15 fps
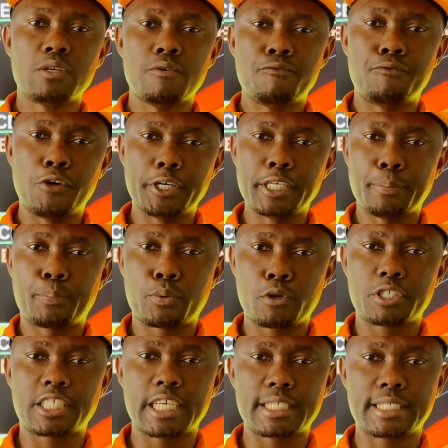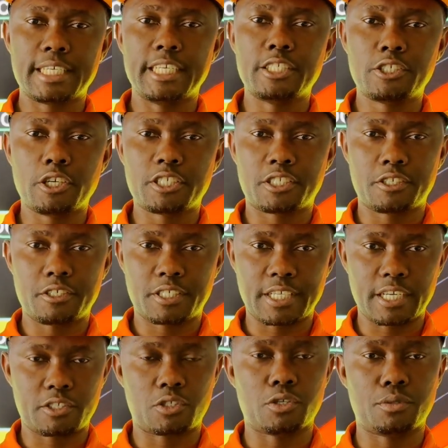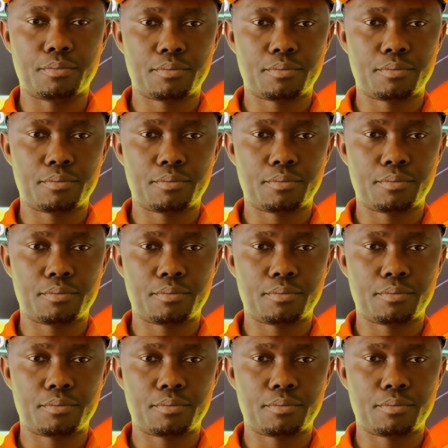for the process industry sector.